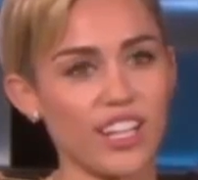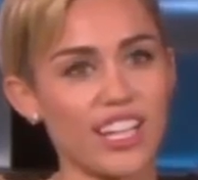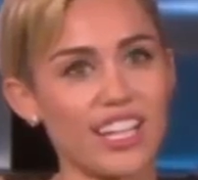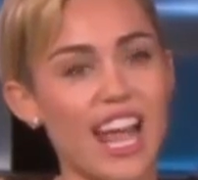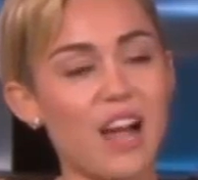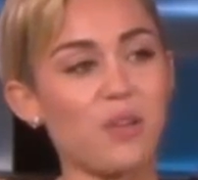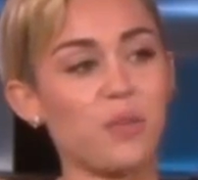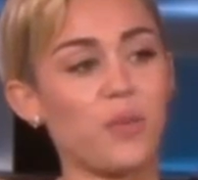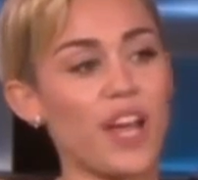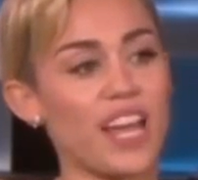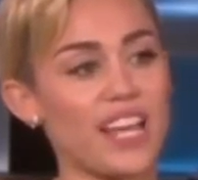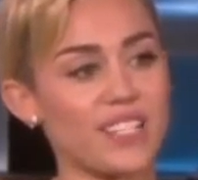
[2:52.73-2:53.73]
it
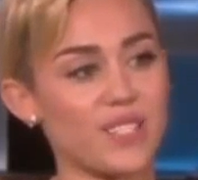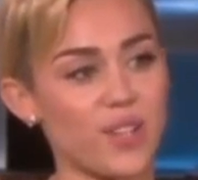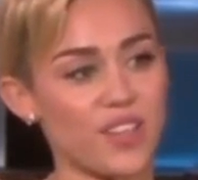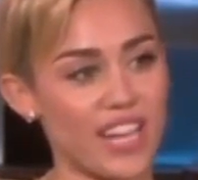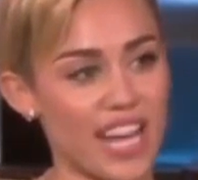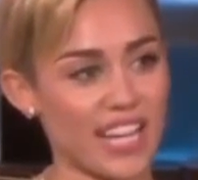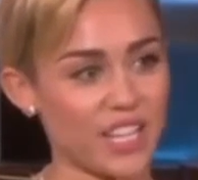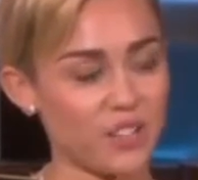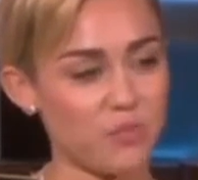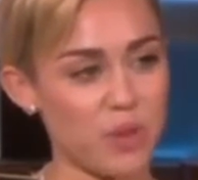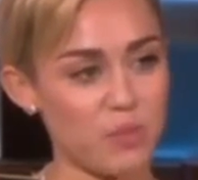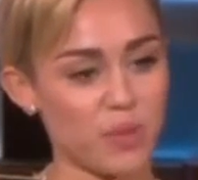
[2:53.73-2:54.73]
outweighs all the
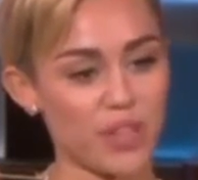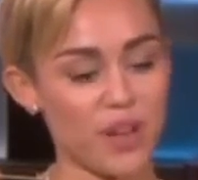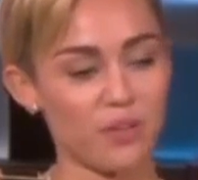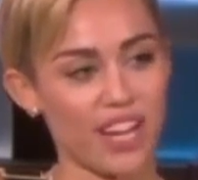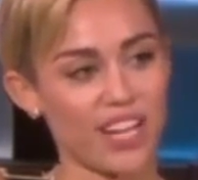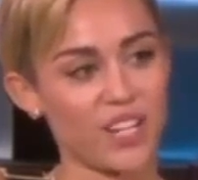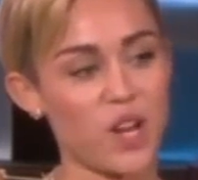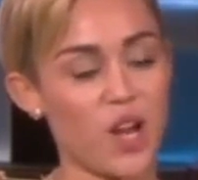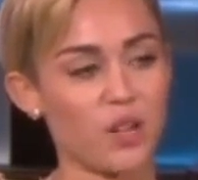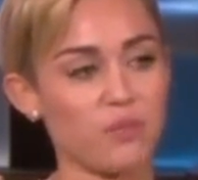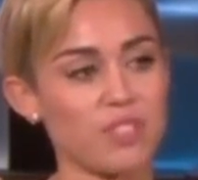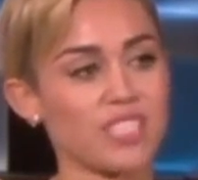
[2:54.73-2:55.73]
negative people that write
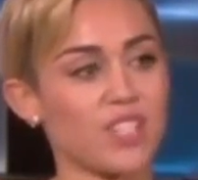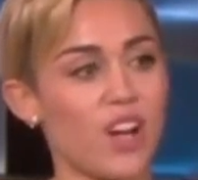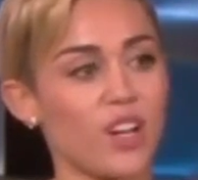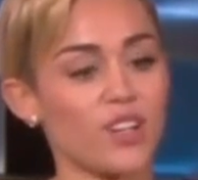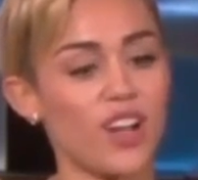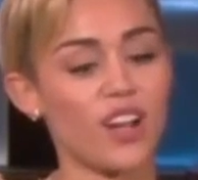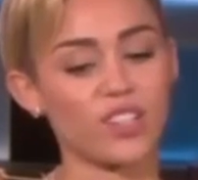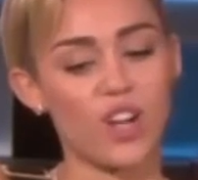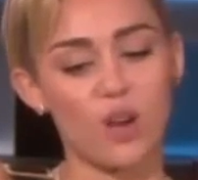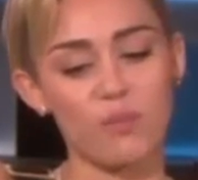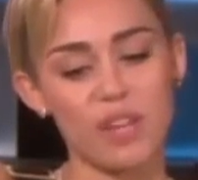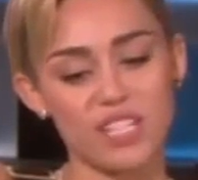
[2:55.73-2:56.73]
anonymous
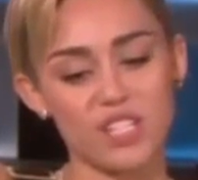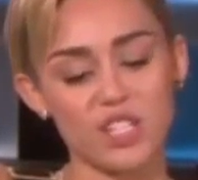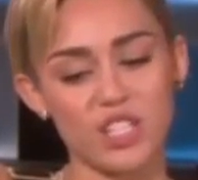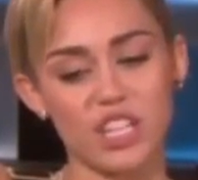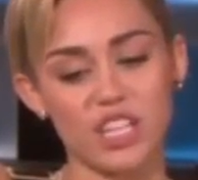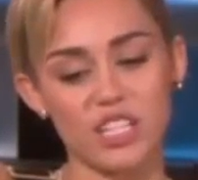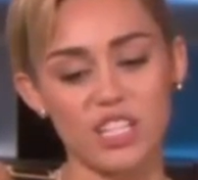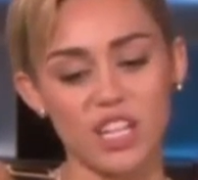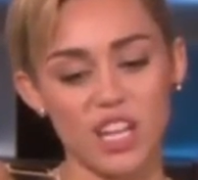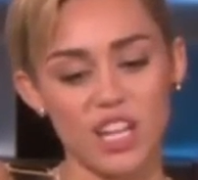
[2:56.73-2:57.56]
comments, just because,